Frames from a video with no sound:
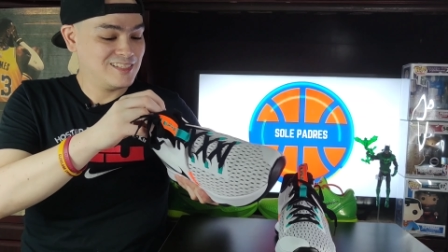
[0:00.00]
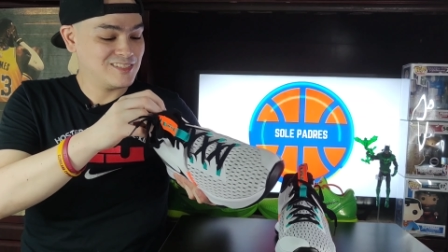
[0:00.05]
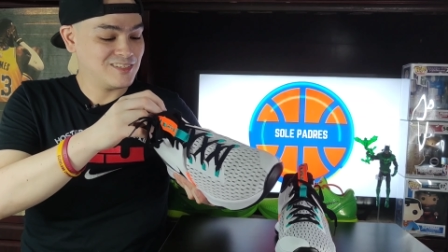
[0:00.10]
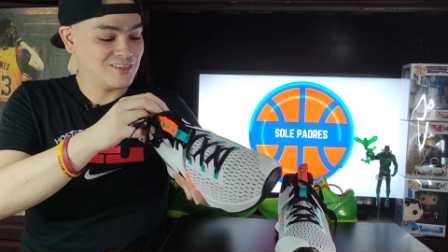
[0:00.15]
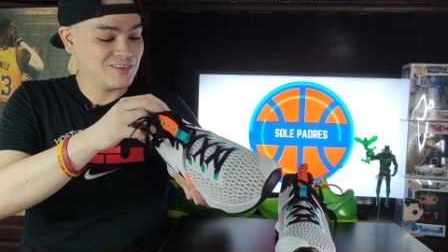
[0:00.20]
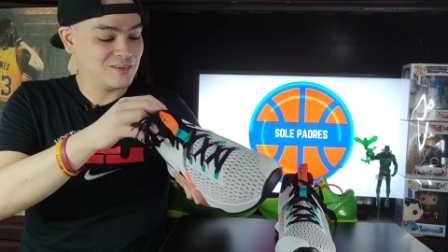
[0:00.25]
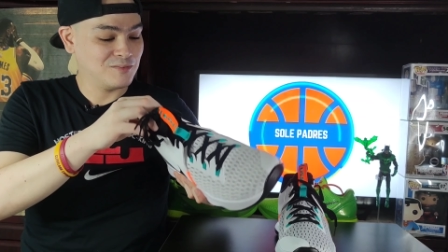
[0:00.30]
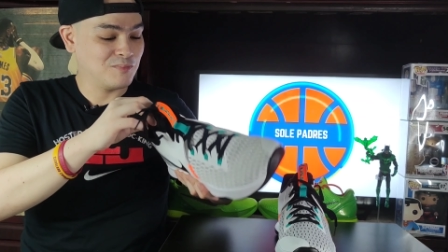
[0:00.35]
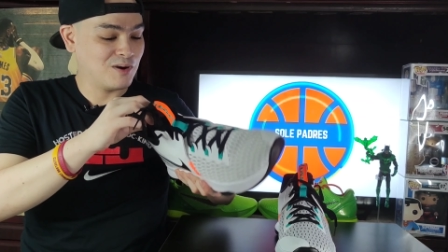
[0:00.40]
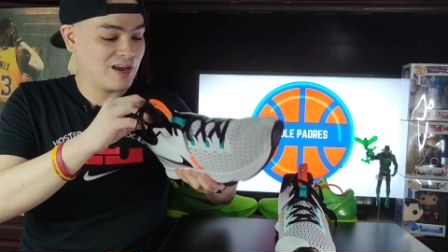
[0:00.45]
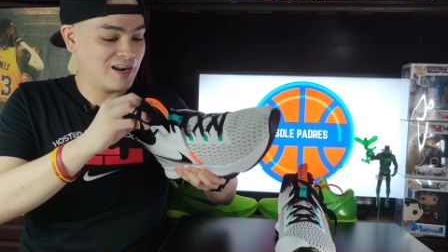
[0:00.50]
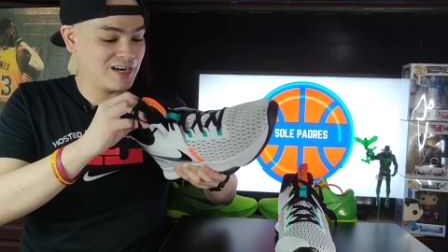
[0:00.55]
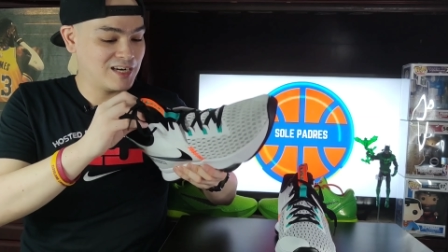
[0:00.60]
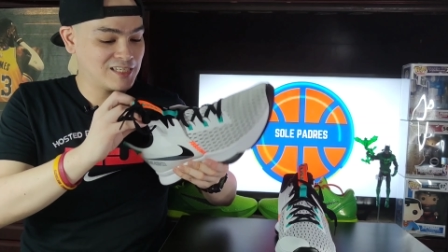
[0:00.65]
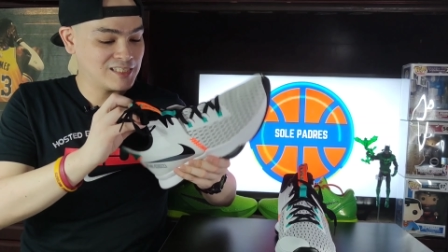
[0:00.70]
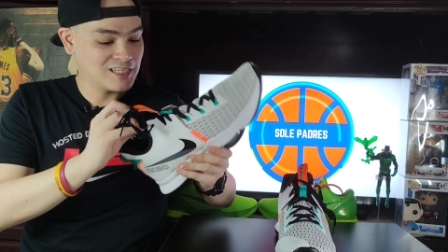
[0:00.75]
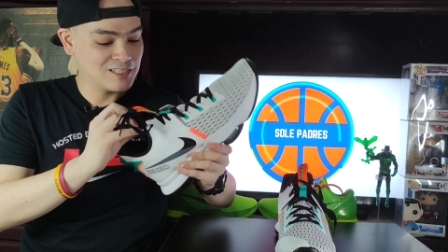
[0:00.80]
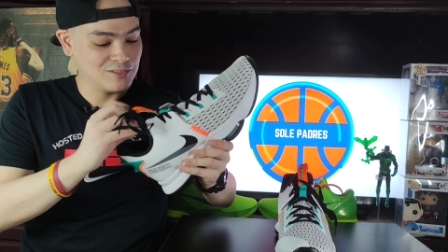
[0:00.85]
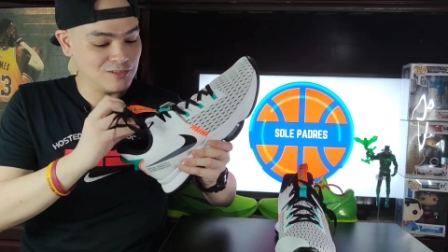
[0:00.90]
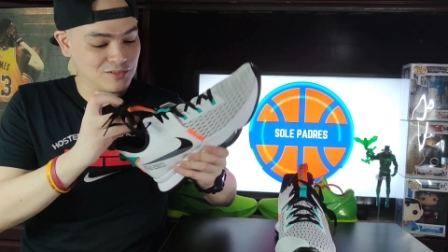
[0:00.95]
So
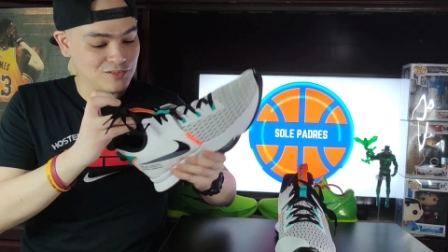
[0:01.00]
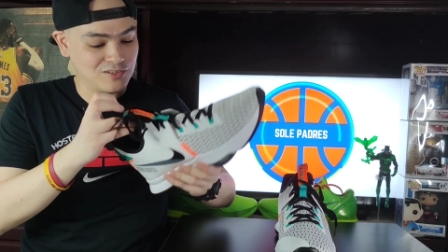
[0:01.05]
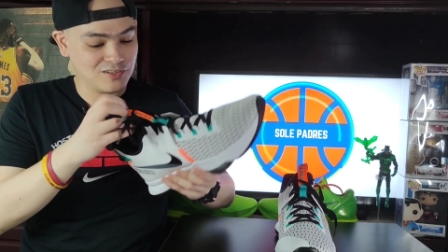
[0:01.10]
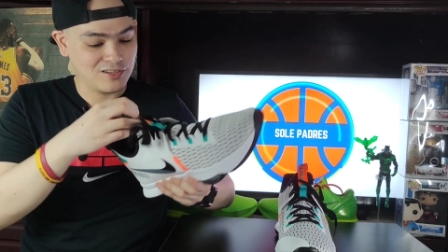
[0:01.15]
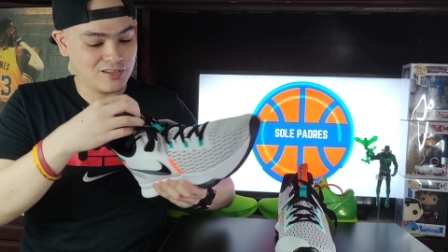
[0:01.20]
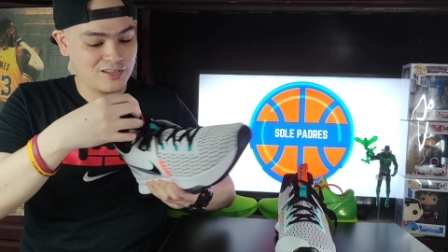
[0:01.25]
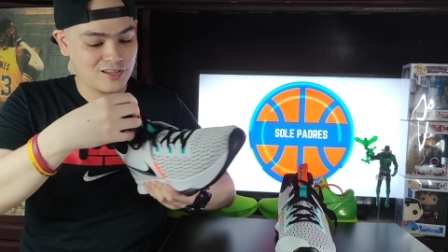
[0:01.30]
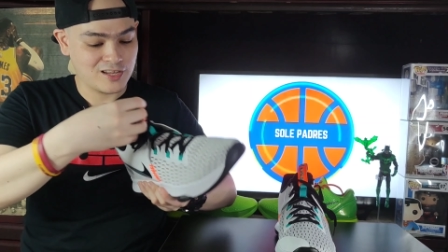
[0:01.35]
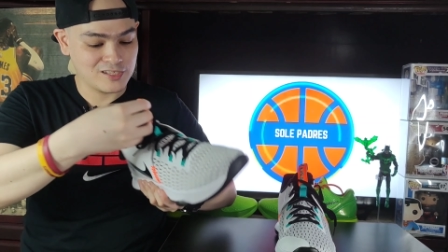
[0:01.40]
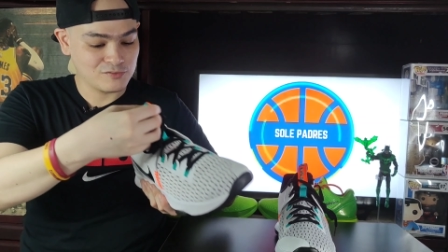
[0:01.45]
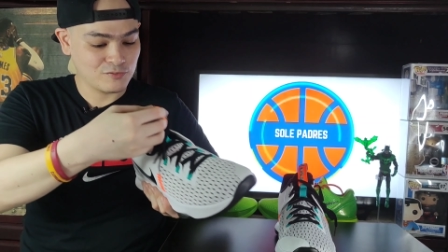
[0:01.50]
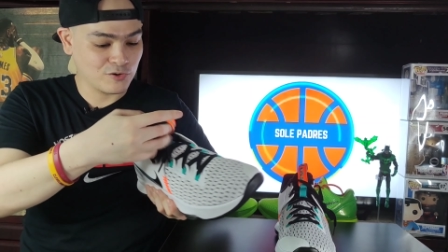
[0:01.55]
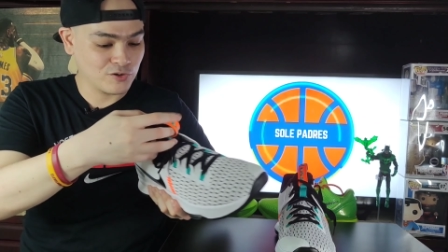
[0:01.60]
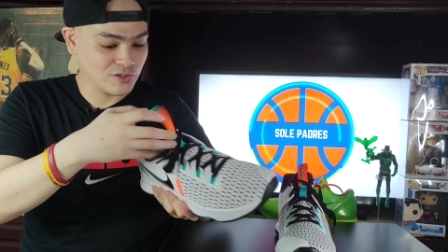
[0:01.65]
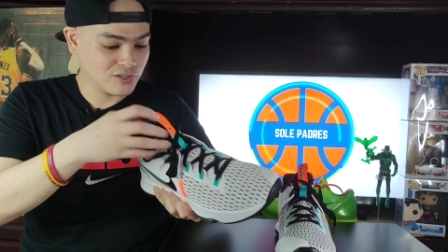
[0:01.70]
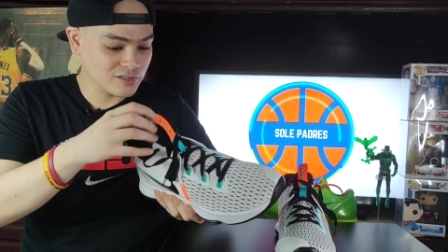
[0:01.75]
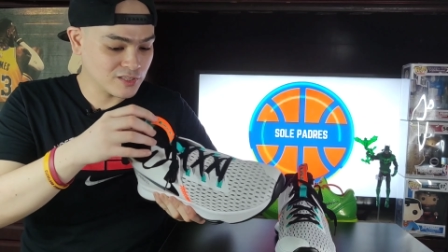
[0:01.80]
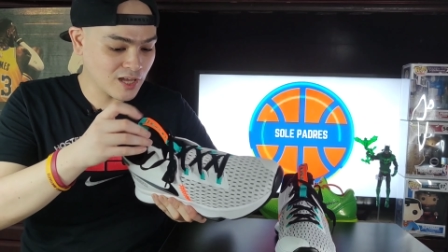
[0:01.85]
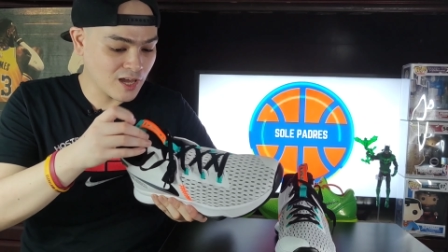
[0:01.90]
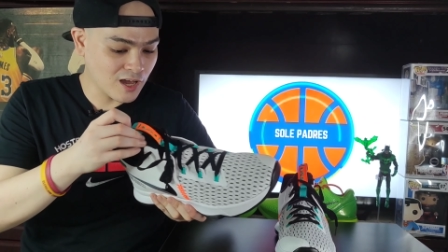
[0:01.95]
bahala na siya dun. As for
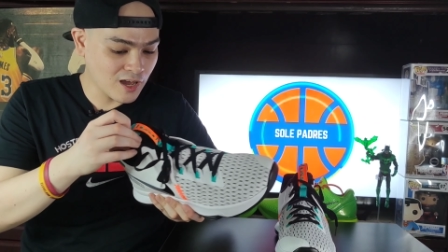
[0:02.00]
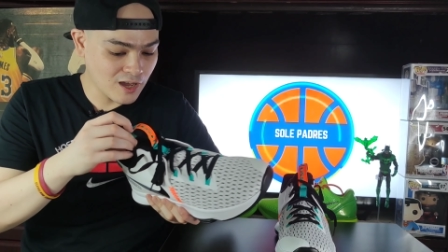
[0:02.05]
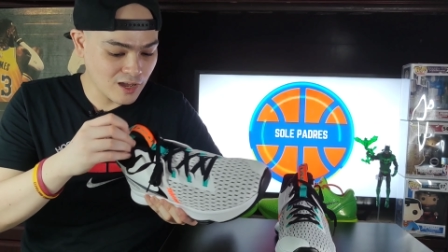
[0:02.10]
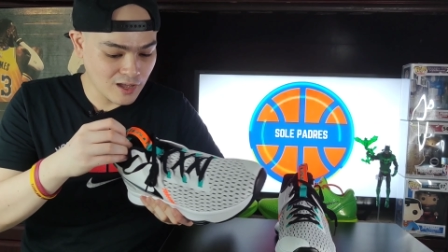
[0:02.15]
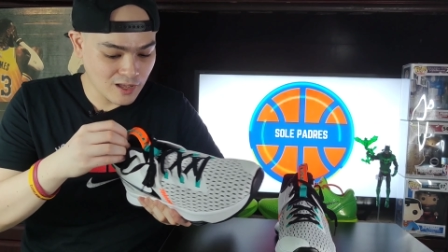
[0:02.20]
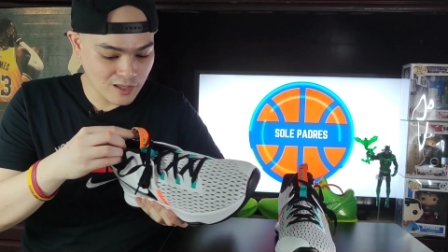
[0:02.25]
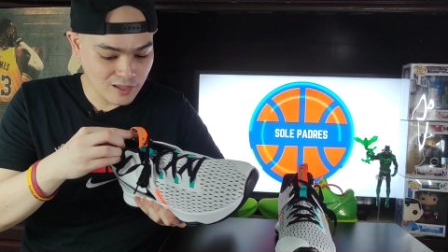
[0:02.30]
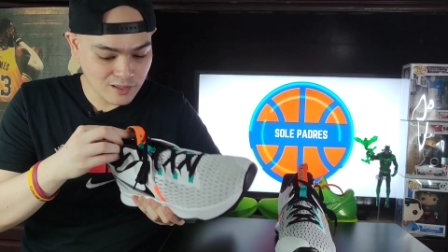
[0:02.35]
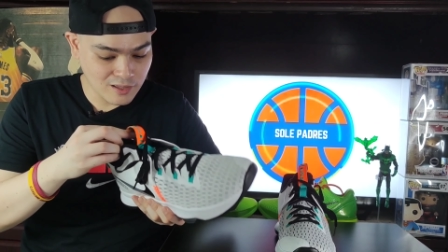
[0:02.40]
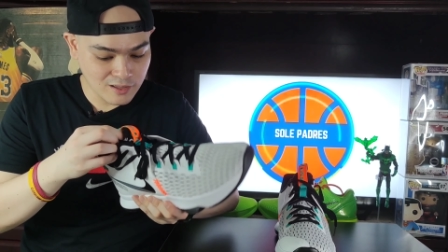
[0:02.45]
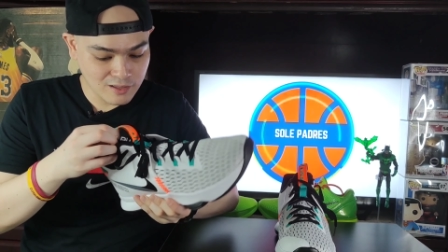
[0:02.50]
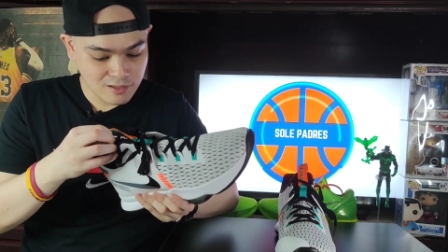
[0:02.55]
the tongue,